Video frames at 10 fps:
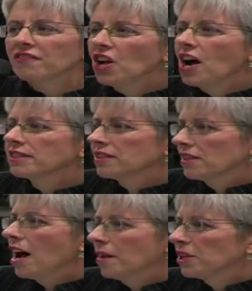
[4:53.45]
not
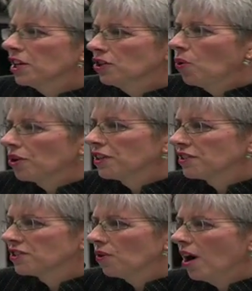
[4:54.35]
stopped in
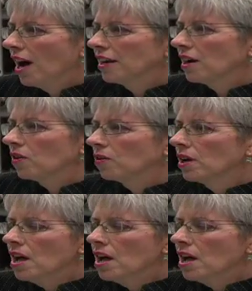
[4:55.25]
Northeast Ohio.